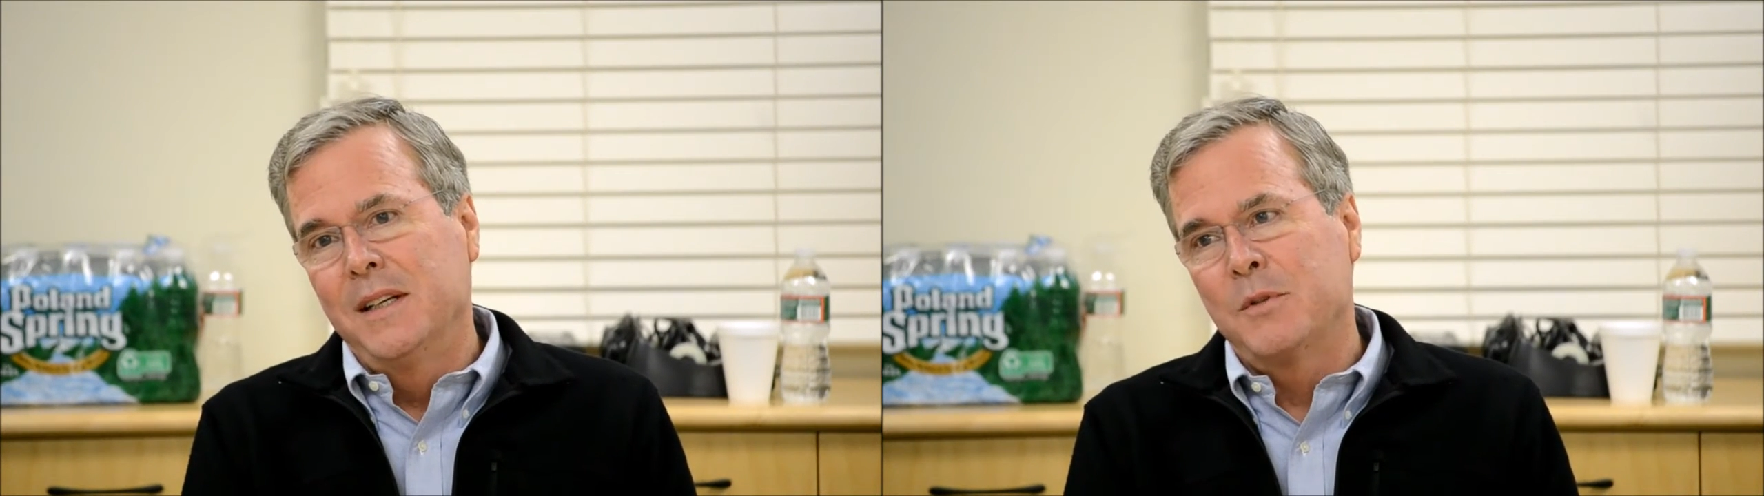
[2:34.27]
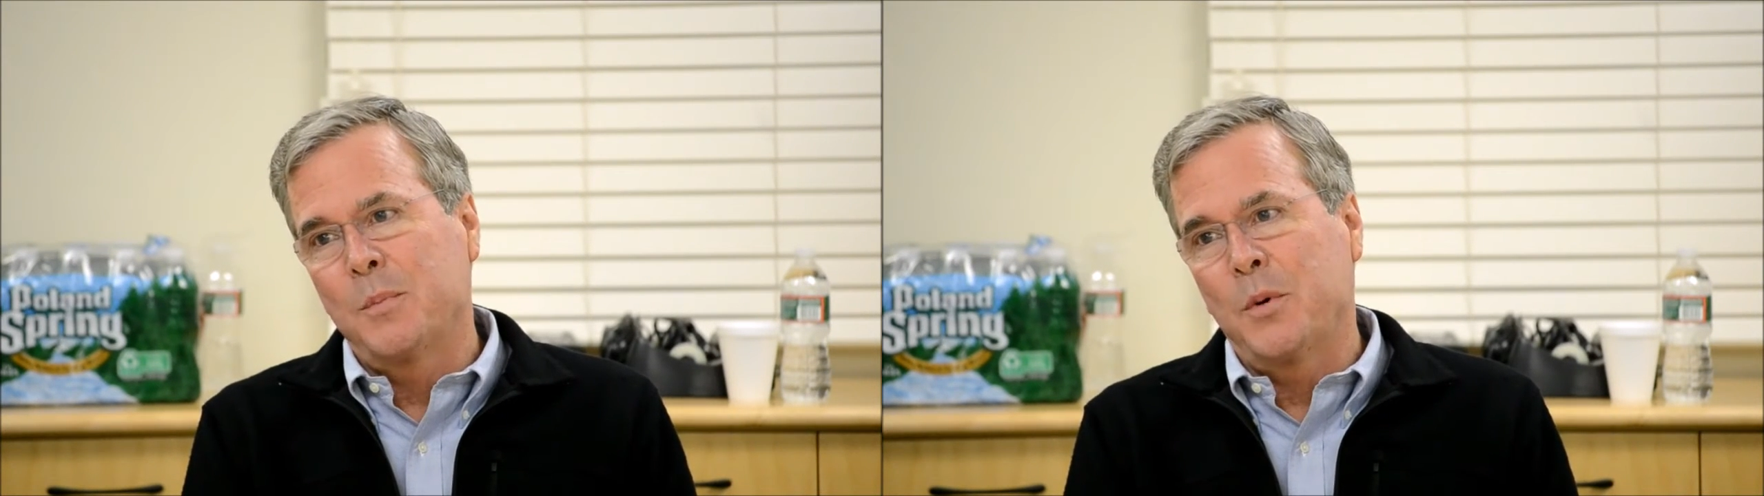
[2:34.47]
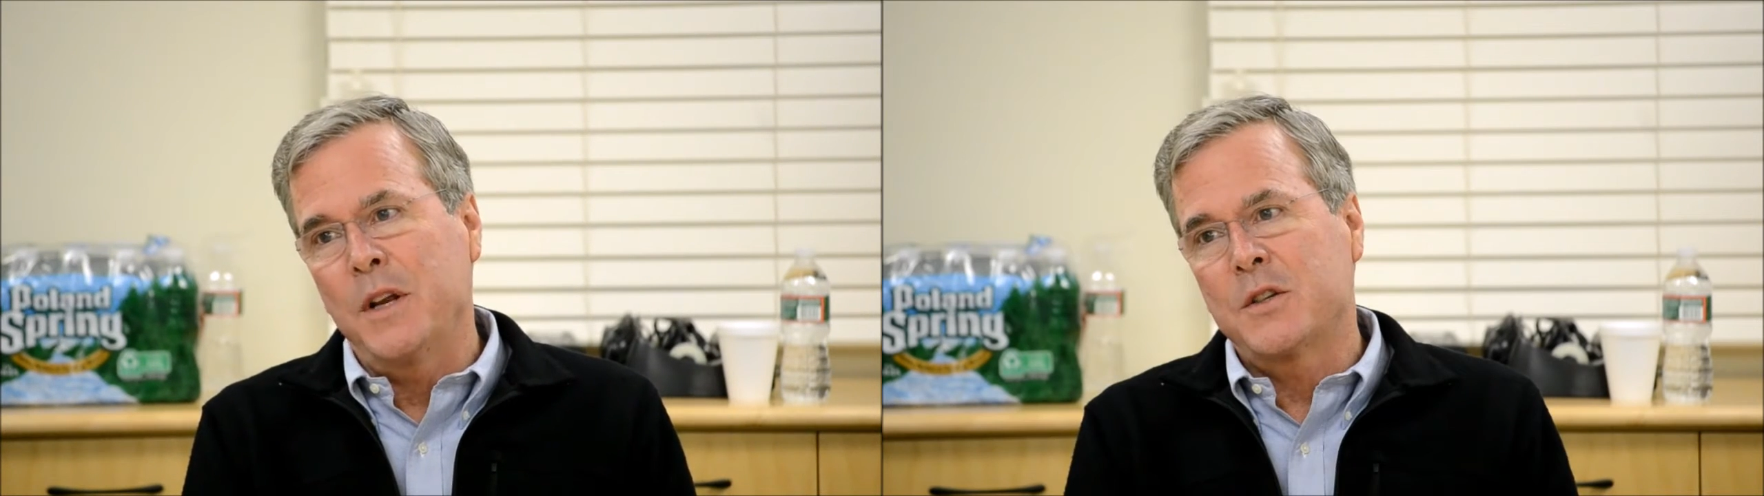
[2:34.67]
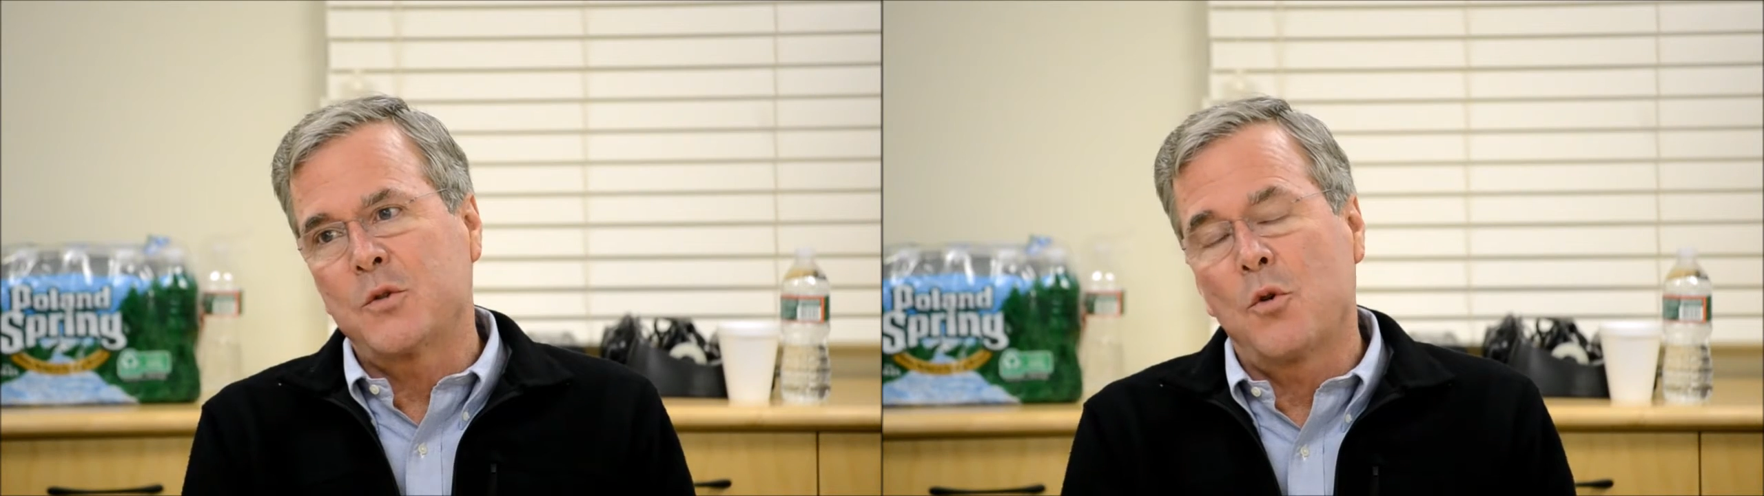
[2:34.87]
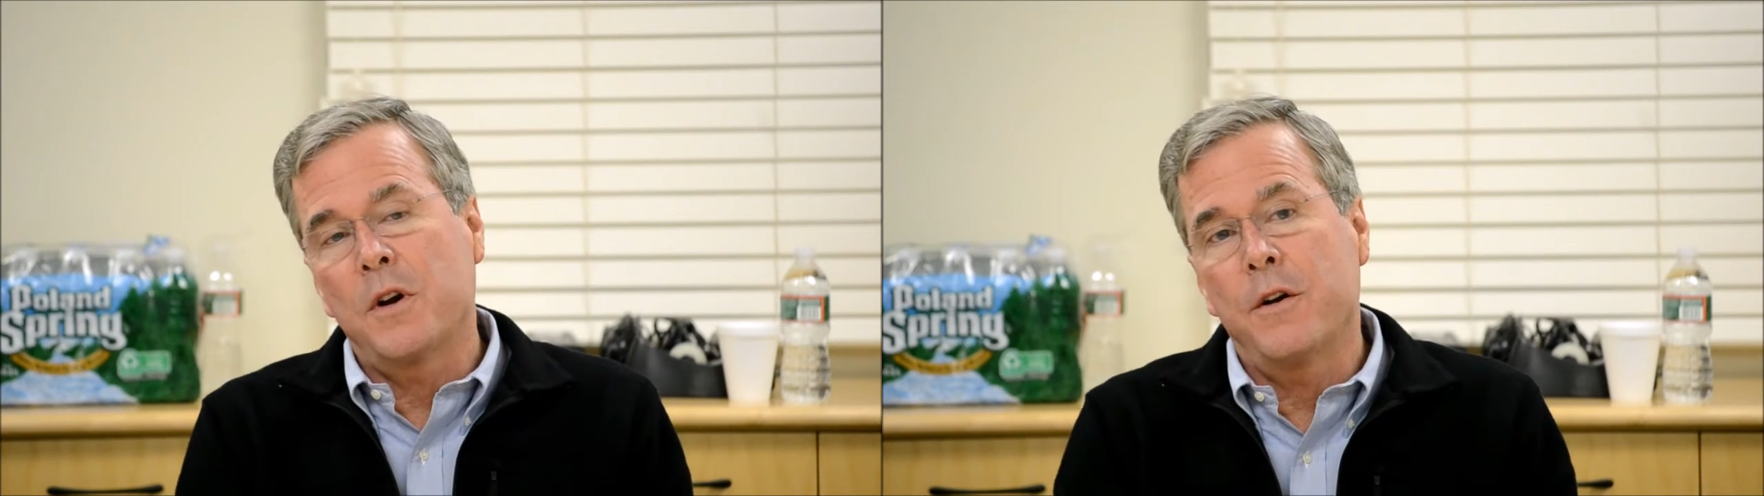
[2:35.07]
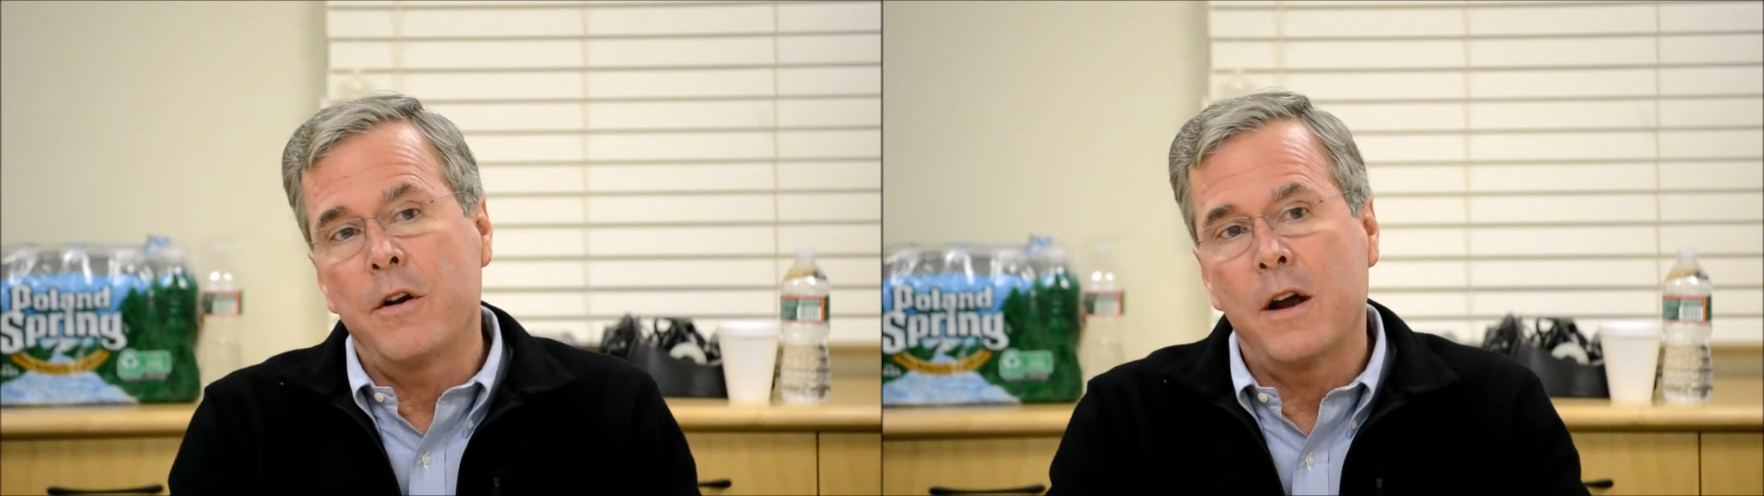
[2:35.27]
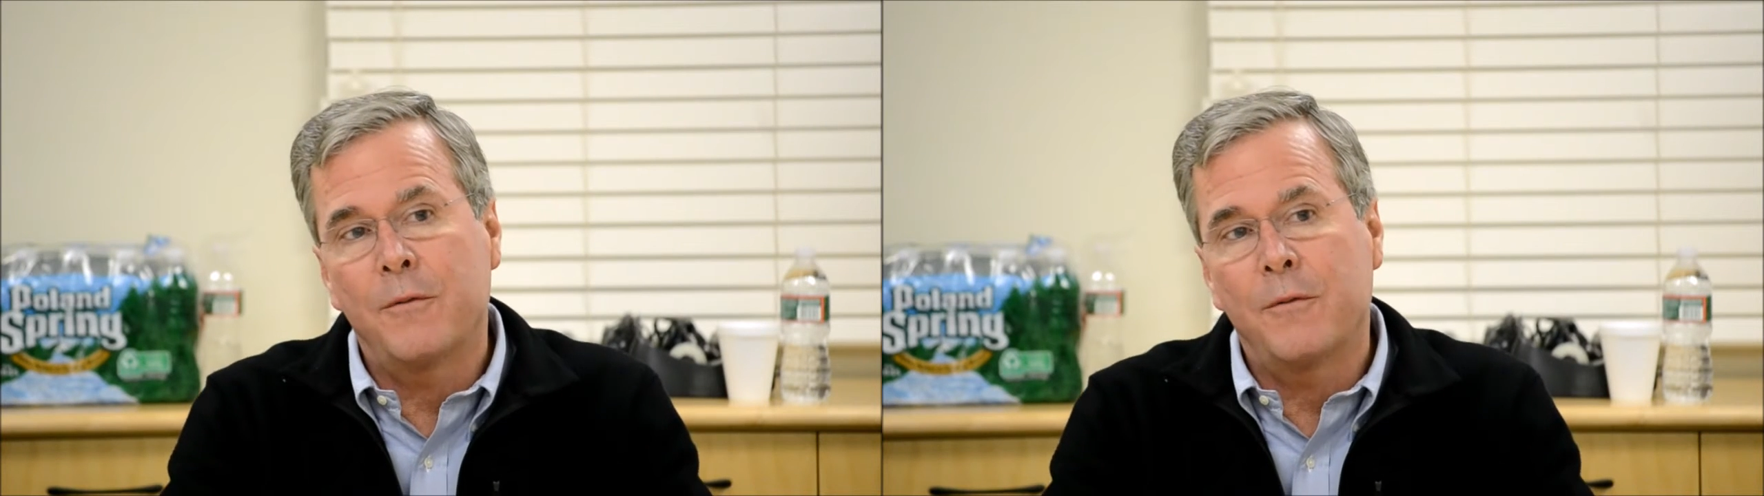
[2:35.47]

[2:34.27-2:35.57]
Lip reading: It was a pretty extraordinary